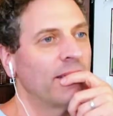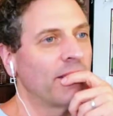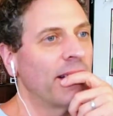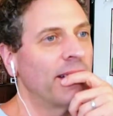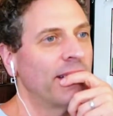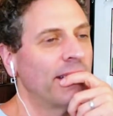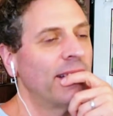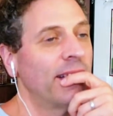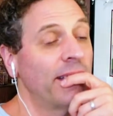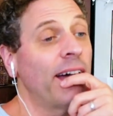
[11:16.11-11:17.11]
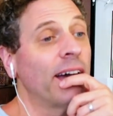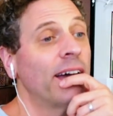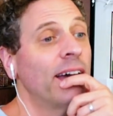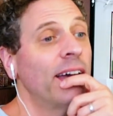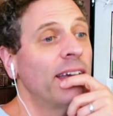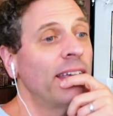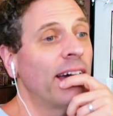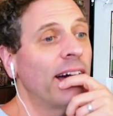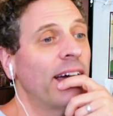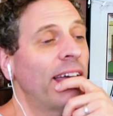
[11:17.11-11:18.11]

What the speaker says: Right. Yeah. Yeah.